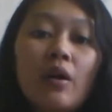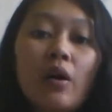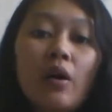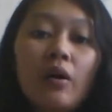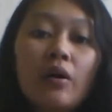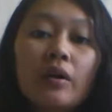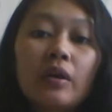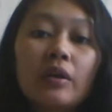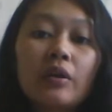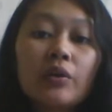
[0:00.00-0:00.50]

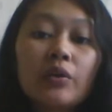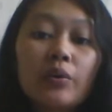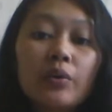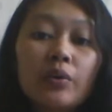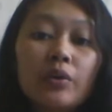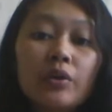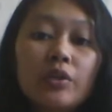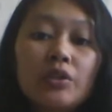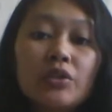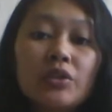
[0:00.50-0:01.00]
are
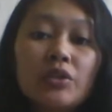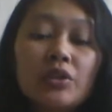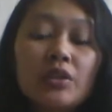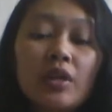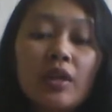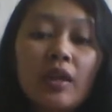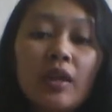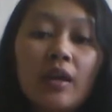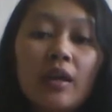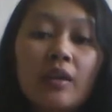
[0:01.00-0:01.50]
engorged,
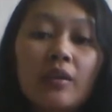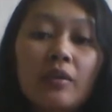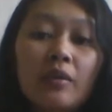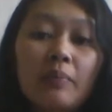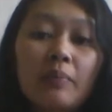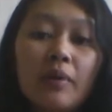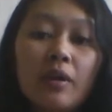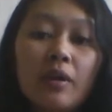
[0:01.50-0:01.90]
and the